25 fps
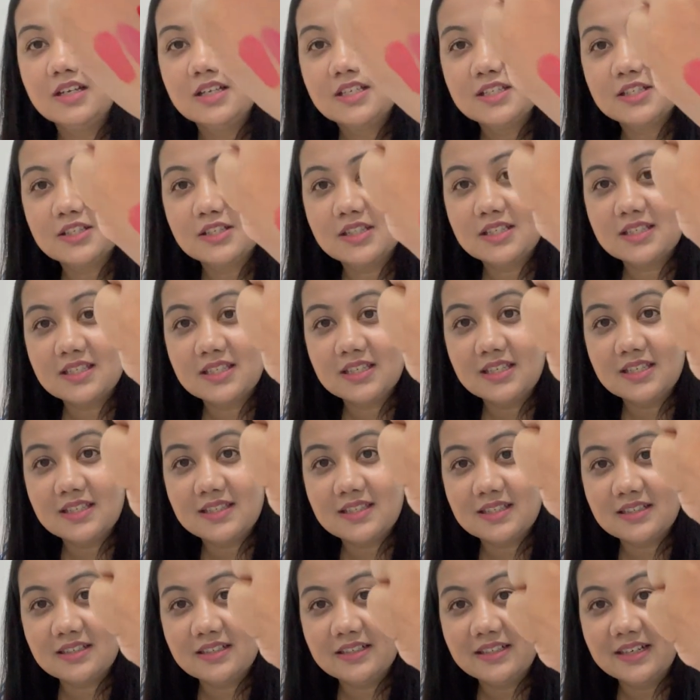So this
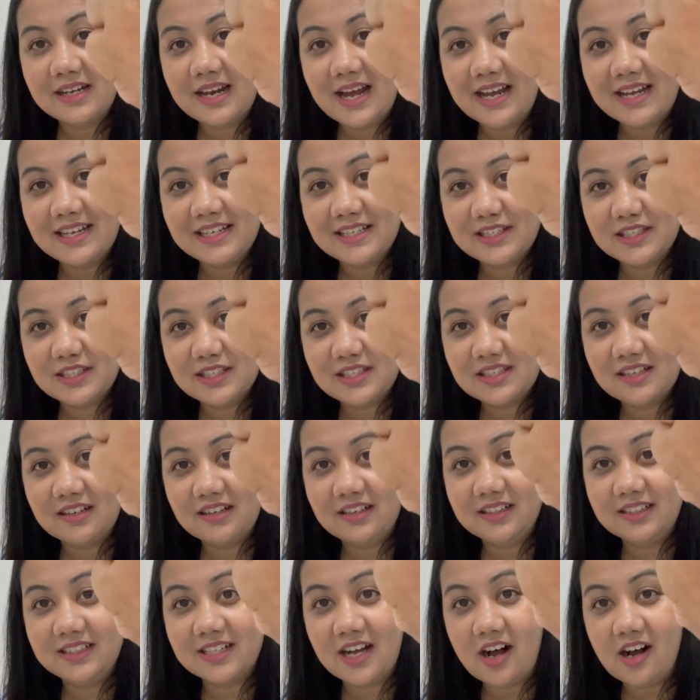is a nice
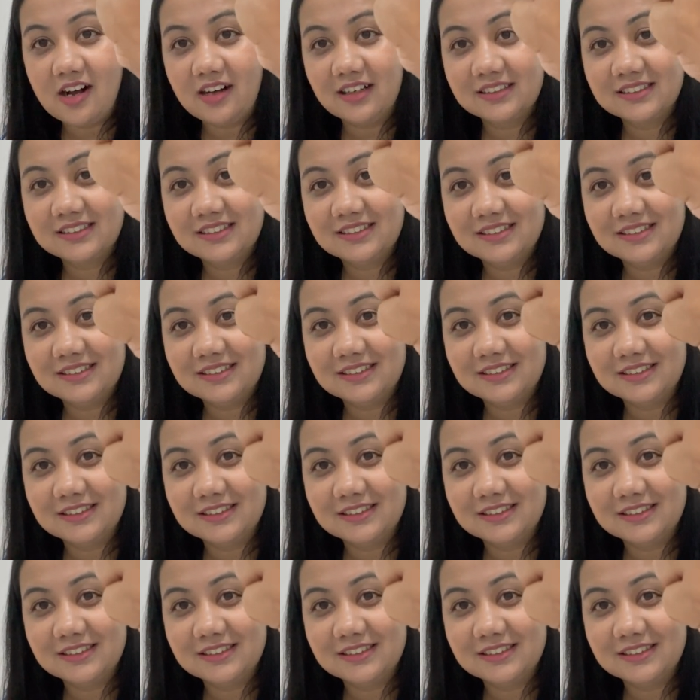dark